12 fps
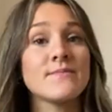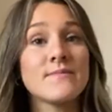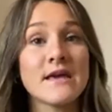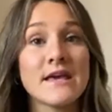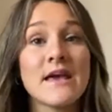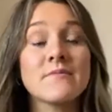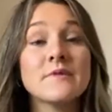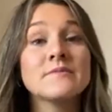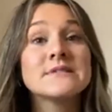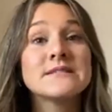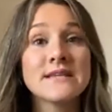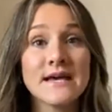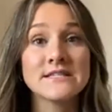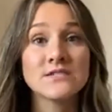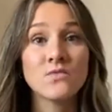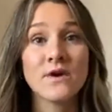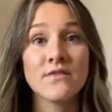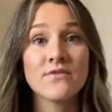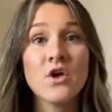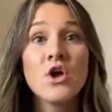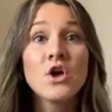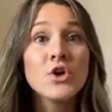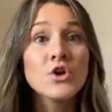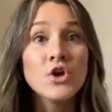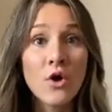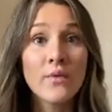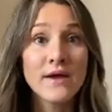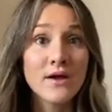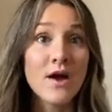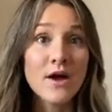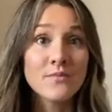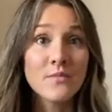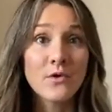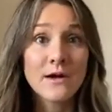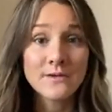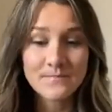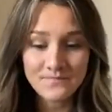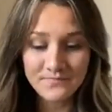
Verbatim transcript: became obsessed with knowing God more.